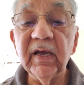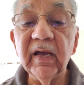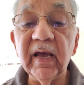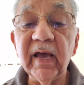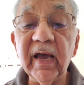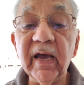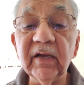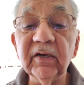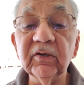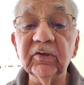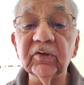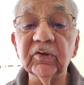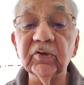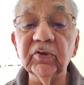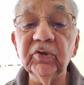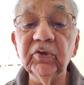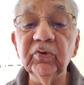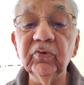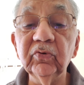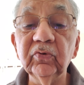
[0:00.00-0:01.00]
and
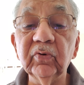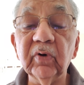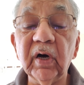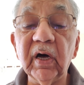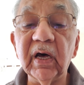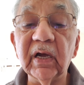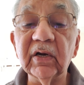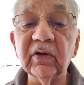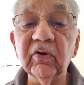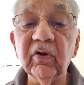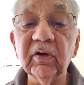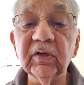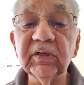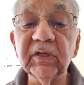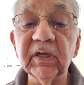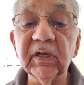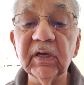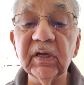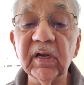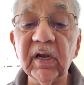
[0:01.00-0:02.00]
you are
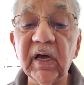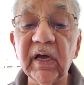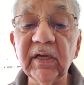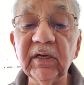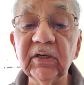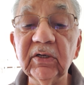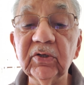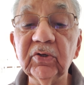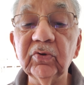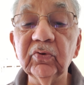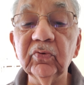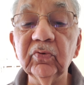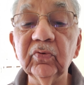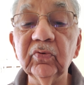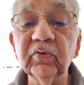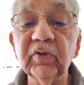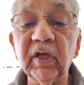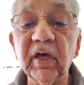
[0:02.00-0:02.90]
not inclined to